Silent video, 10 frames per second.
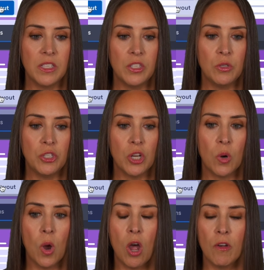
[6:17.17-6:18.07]
do
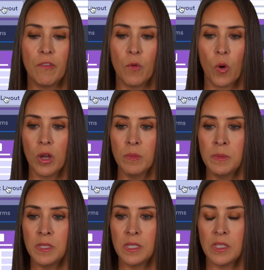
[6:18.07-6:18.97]
show all
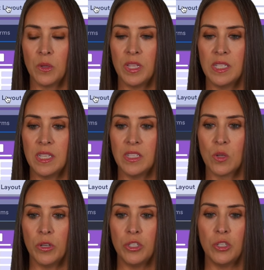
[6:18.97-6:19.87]
forms. So this is
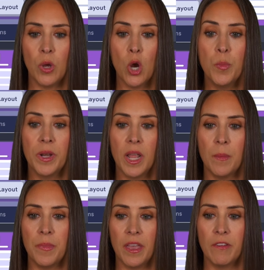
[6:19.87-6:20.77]
going to open
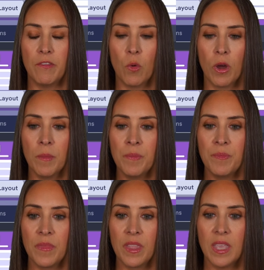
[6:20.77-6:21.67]
up that form
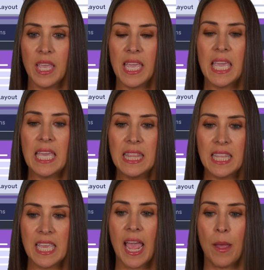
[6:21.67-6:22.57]
in
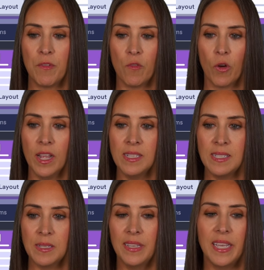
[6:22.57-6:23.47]
the app for
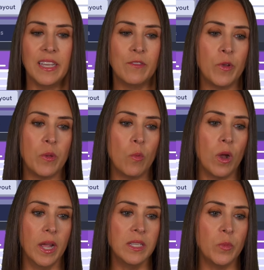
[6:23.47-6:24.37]
us. If we
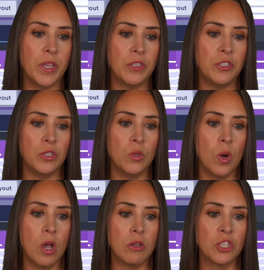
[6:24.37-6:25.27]
want, we can do
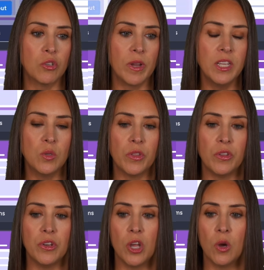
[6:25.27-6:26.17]
all shrinked with
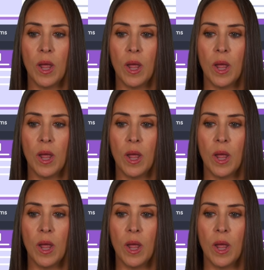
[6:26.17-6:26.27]
no